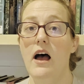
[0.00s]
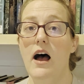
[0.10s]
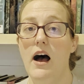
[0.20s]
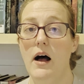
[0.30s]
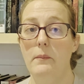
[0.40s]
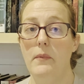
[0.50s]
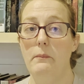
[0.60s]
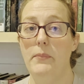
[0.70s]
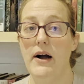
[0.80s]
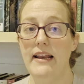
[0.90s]

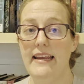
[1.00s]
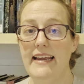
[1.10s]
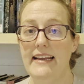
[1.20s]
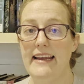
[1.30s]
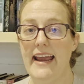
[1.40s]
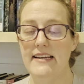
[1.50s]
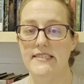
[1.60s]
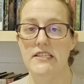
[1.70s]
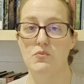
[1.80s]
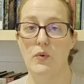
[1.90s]
But in
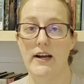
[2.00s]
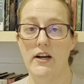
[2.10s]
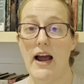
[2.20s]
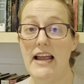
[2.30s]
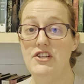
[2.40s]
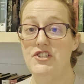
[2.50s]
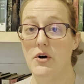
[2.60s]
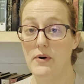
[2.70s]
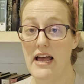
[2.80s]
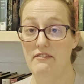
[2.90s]
cases where I
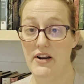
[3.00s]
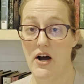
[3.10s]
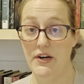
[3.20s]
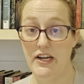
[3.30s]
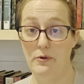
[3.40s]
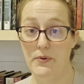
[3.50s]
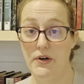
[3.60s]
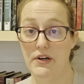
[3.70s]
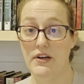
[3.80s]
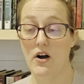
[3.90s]
don't have an
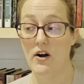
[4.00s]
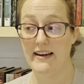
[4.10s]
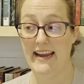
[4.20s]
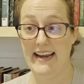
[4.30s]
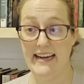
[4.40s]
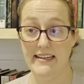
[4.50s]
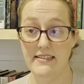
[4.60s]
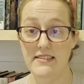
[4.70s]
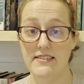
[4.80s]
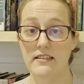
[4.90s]
audiobook on
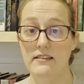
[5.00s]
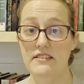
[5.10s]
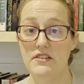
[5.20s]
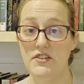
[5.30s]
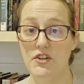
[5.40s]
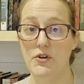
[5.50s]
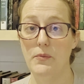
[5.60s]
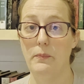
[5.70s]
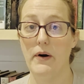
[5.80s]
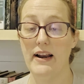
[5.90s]
hand to listen
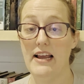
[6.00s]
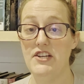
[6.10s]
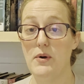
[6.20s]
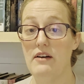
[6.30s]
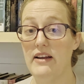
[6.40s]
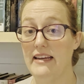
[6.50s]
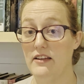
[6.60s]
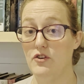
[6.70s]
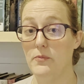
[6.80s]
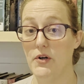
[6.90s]
to, but I do have a
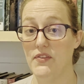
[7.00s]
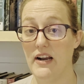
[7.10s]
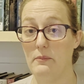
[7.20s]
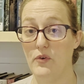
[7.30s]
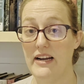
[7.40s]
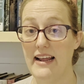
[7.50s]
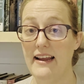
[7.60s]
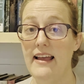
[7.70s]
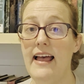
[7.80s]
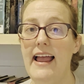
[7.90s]
Kindle book that I'm
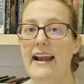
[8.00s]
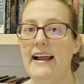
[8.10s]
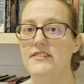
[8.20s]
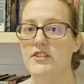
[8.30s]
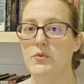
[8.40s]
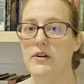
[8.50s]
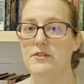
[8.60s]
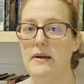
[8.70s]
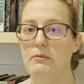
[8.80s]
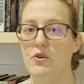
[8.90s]
reading and I still want
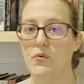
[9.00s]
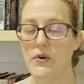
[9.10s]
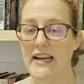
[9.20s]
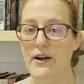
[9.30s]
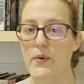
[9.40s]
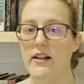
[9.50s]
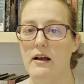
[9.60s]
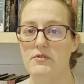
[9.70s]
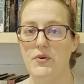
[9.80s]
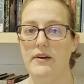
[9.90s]
to be able to read while
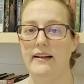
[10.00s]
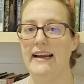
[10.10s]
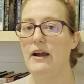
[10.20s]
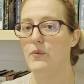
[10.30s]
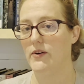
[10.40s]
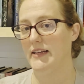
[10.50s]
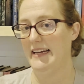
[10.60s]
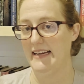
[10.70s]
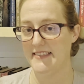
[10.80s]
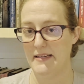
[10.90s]
I'm doing like a really
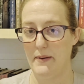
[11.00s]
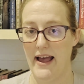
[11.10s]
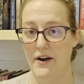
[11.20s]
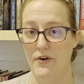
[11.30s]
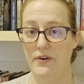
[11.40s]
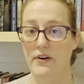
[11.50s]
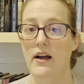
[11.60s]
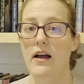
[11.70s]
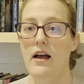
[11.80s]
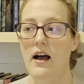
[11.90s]
easy pattern,
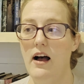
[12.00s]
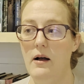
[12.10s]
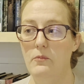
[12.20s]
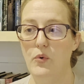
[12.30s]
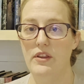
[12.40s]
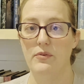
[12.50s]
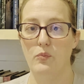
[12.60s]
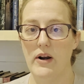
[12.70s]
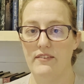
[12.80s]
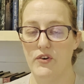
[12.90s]
with
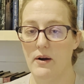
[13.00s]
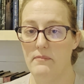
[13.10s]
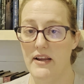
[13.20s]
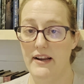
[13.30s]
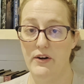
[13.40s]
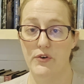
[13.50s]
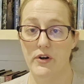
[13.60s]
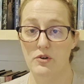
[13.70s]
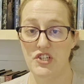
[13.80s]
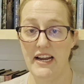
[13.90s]
whatever I'm knitting or
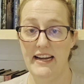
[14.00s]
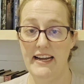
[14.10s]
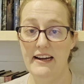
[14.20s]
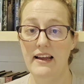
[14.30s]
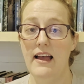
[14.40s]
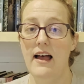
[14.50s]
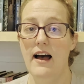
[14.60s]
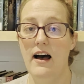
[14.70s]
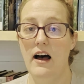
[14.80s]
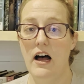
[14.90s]
crocheting,
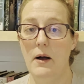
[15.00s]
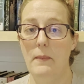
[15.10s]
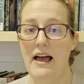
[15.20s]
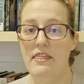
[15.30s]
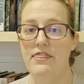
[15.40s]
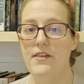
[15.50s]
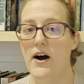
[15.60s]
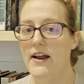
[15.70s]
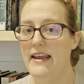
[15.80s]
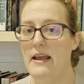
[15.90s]
I
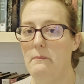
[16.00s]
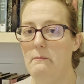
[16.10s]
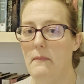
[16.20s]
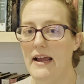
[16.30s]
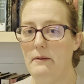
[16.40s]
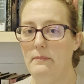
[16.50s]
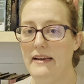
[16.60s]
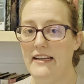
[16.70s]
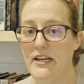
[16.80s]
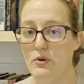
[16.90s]
thought it might
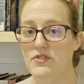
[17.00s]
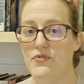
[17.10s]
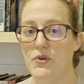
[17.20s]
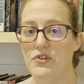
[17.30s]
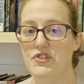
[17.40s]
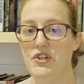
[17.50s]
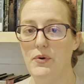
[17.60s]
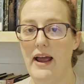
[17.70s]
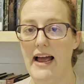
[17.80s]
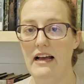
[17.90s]
be useful
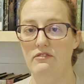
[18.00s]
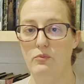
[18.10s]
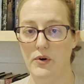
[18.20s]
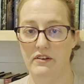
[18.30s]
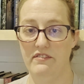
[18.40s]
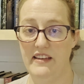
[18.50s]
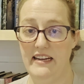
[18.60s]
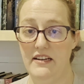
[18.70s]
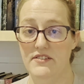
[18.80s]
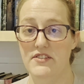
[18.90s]
to have one of
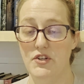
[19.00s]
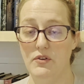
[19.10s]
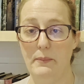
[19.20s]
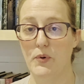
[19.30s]
these to like